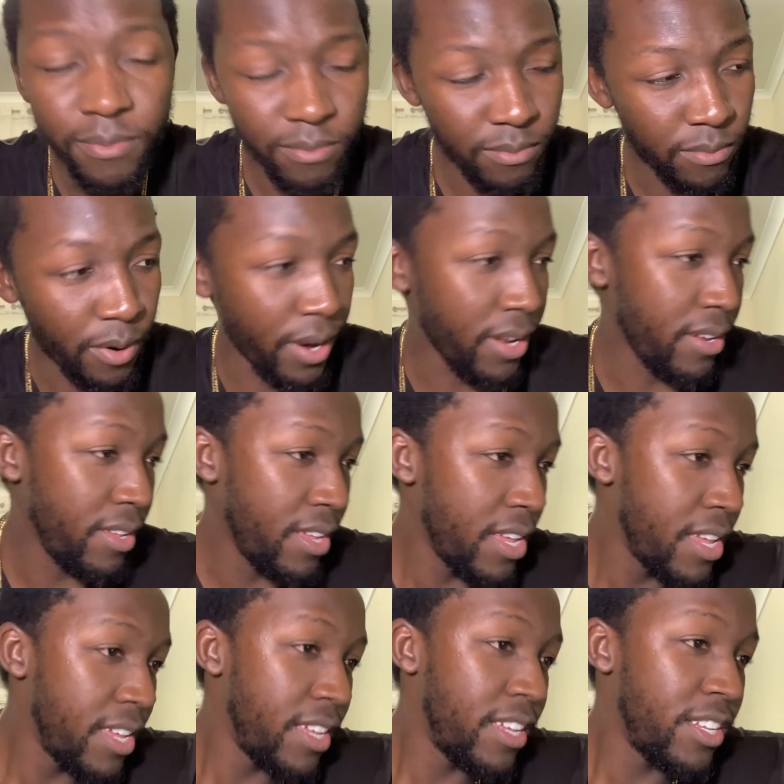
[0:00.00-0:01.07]
right?
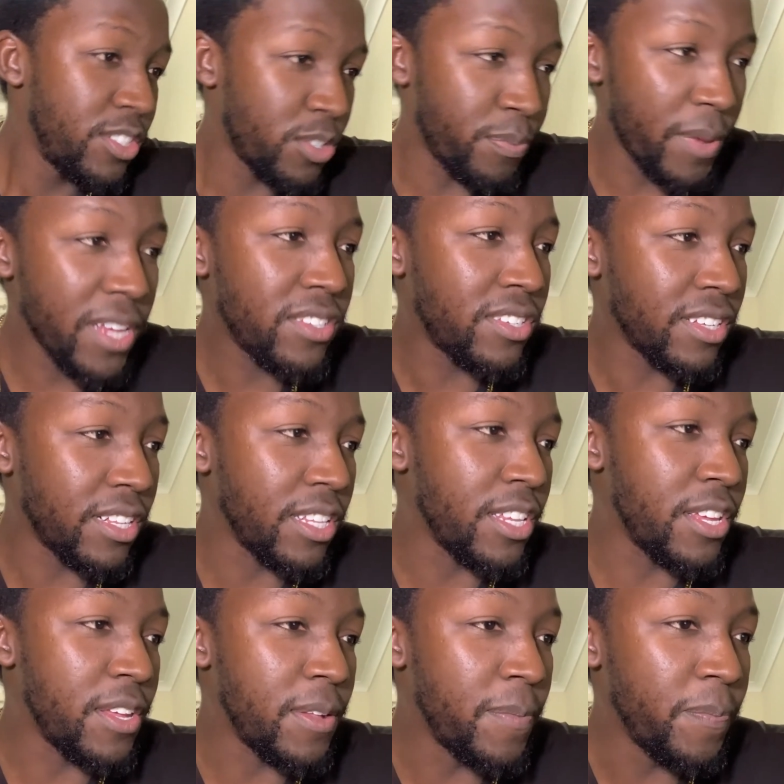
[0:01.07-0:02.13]
So
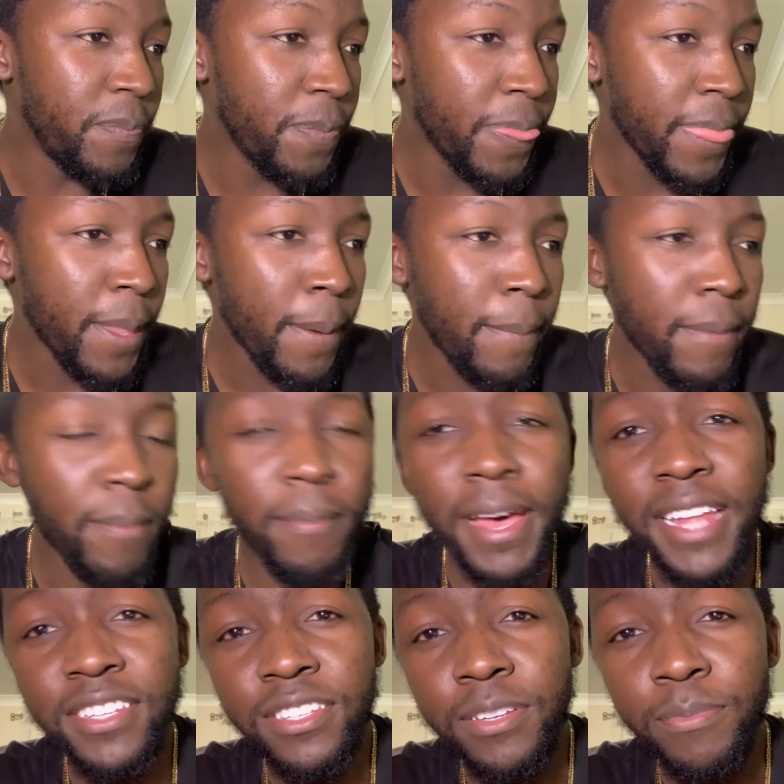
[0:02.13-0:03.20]
basically, my
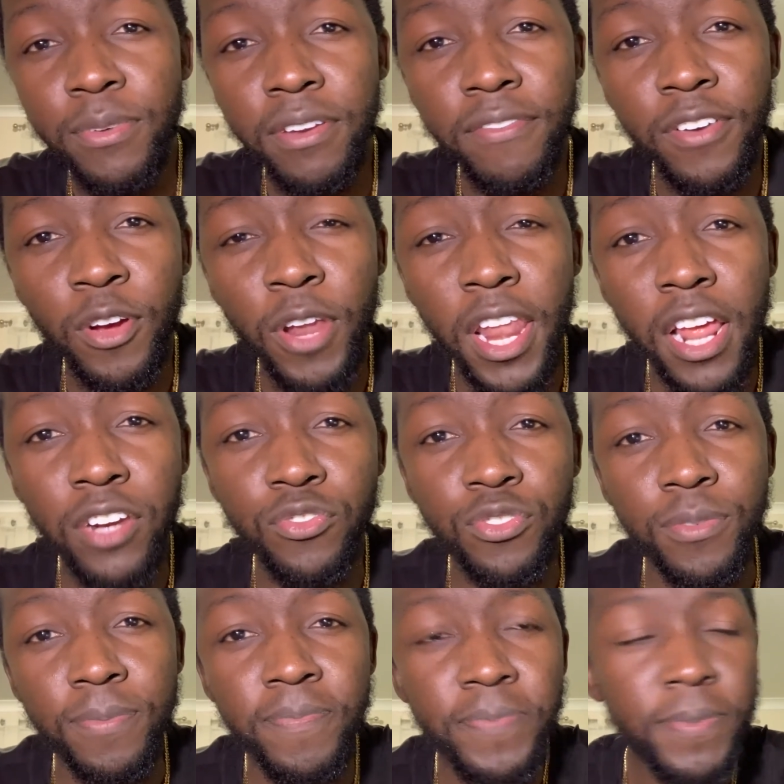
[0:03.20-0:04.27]
man's in a bit of a
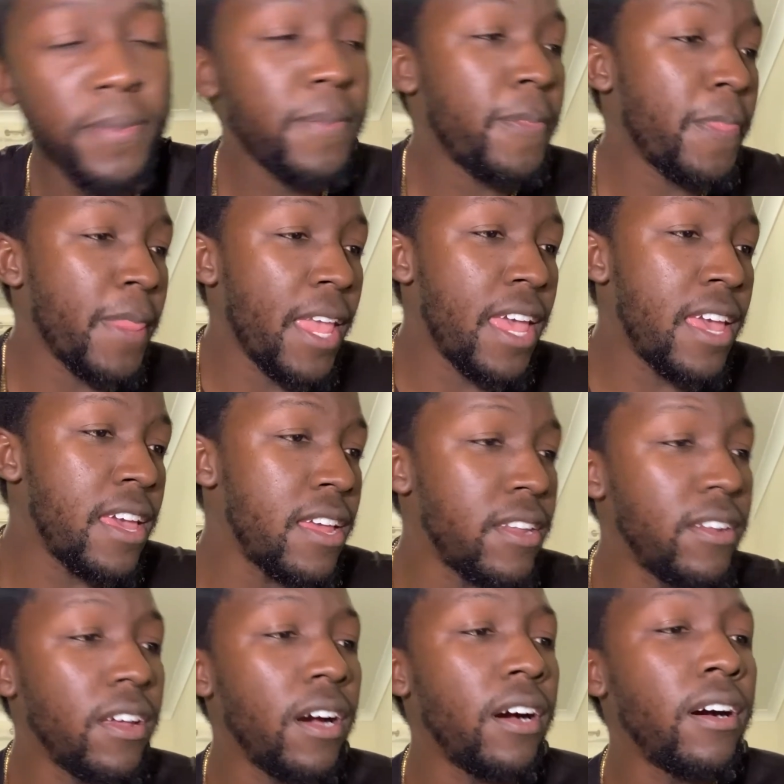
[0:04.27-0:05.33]
conundrum, and
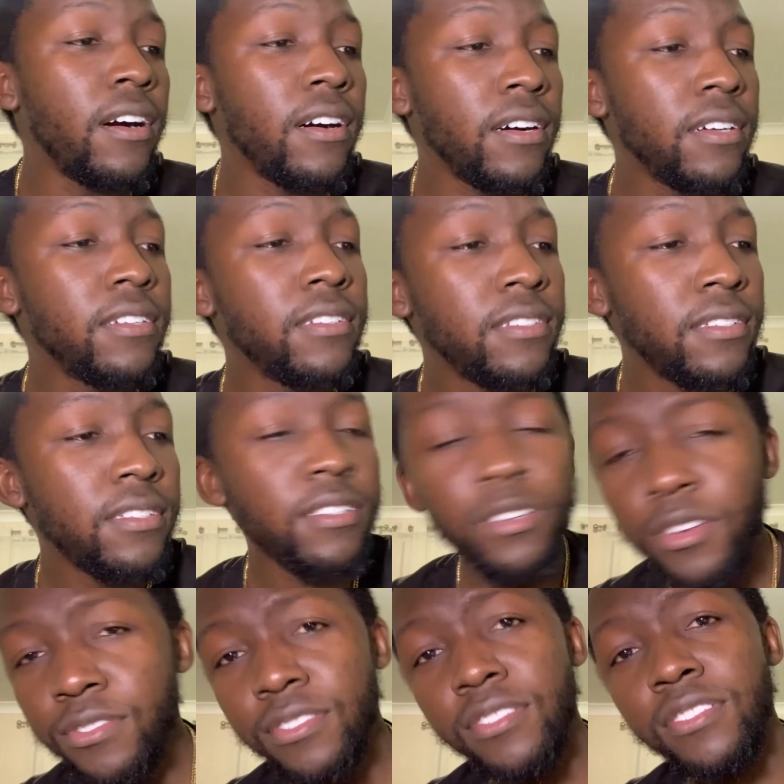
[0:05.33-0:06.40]
he
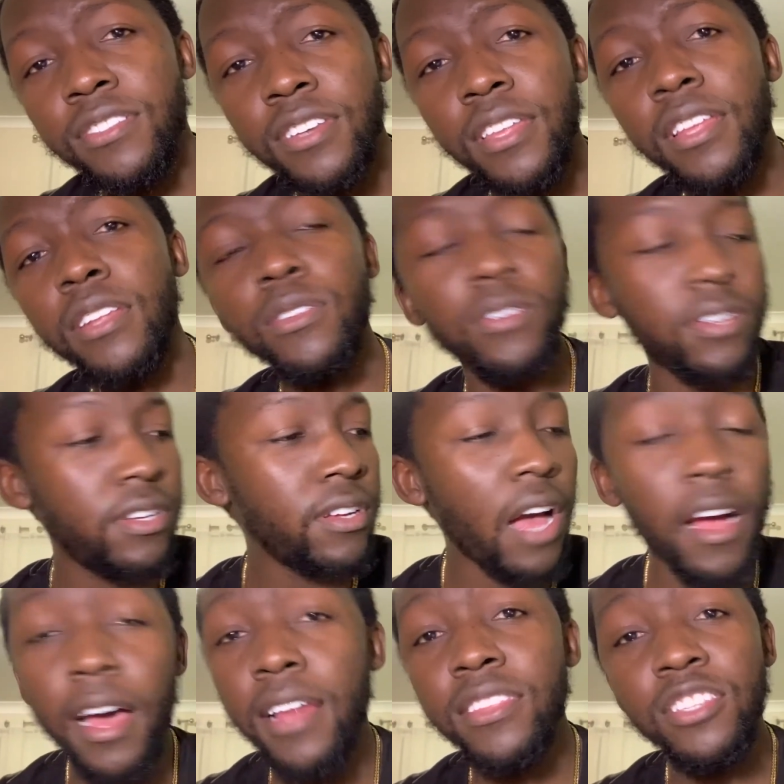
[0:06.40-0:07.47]
goes on to say that look, I
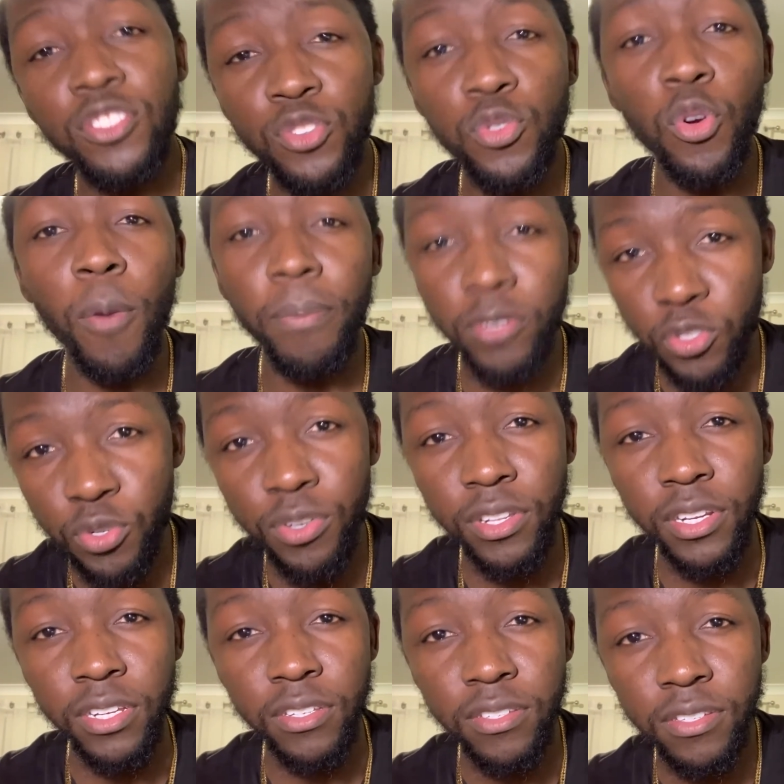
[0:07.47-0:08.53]
got these two
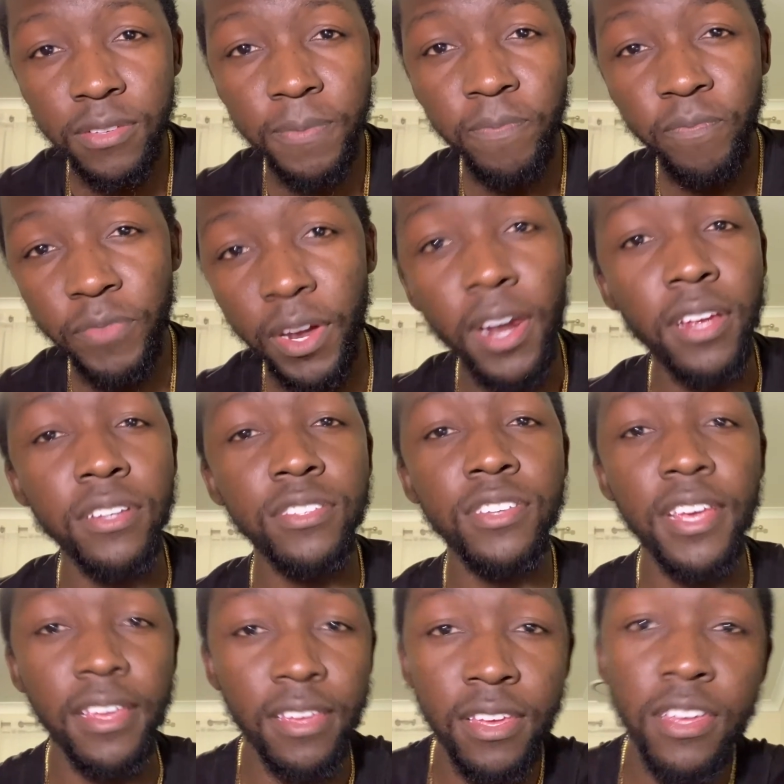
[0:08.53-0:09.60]
opportunities that I could
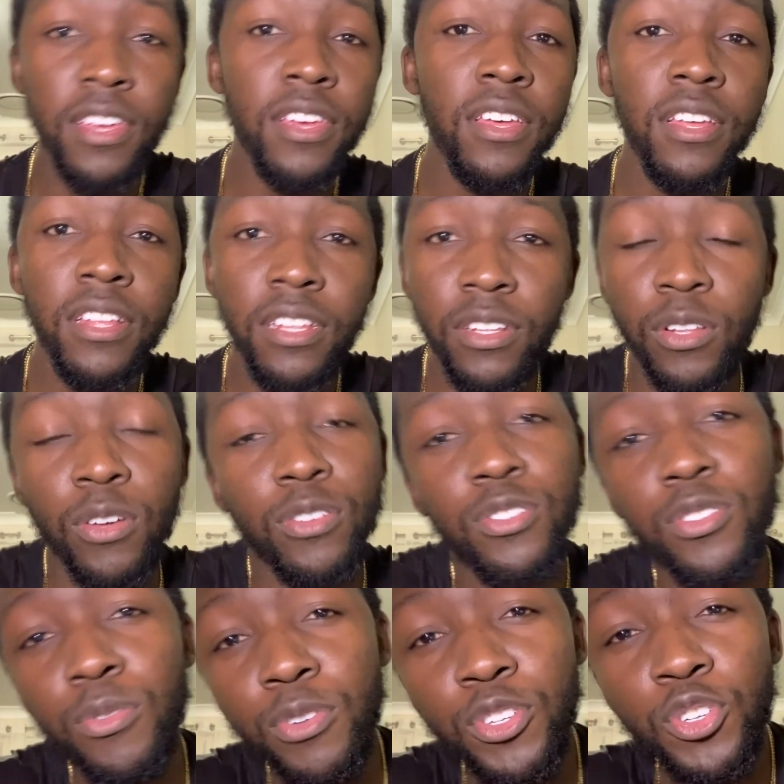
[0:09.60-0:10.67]
take. Long
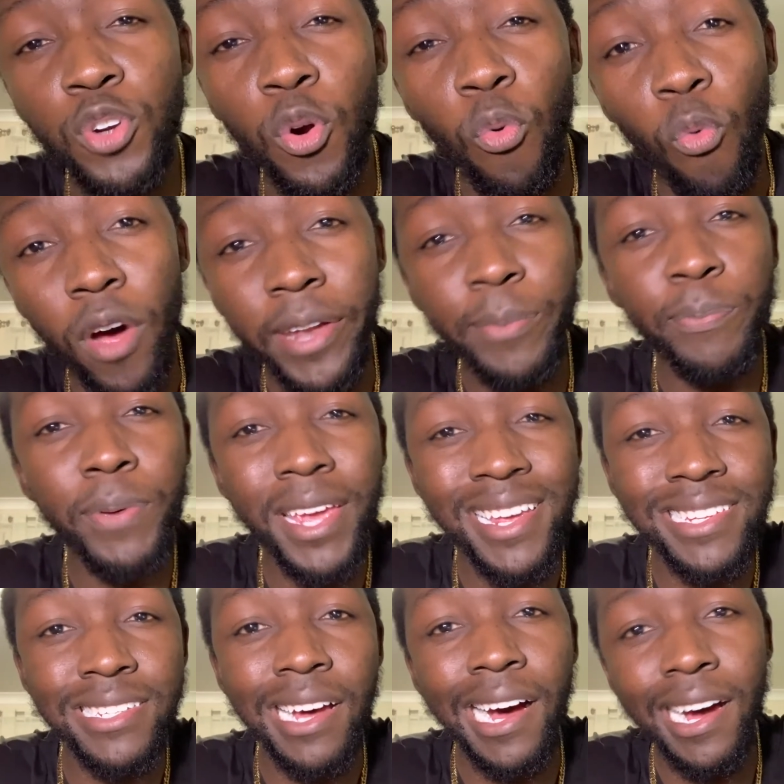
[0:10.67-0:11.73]
story short, one
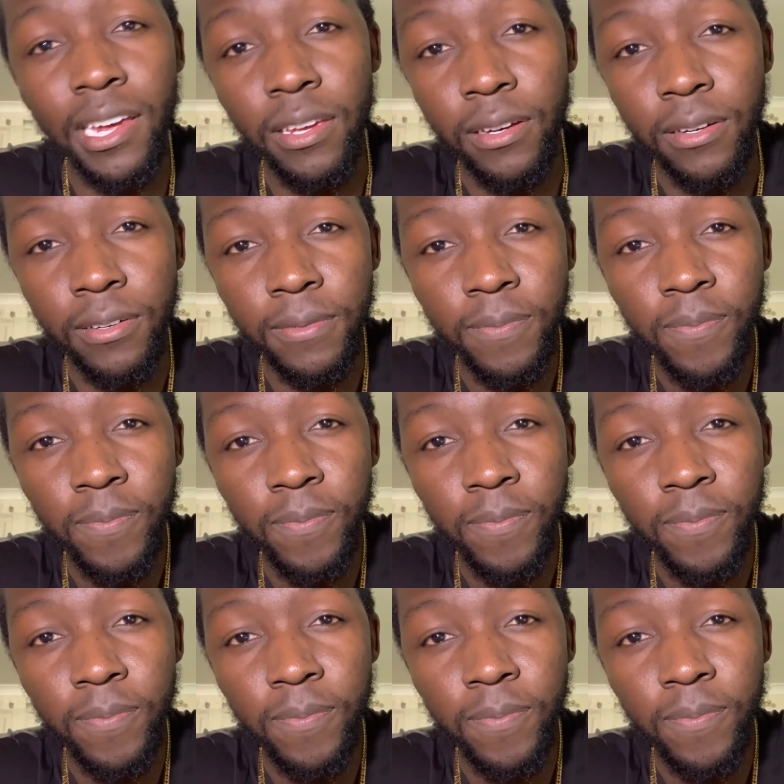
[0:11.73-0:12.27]
pays higher,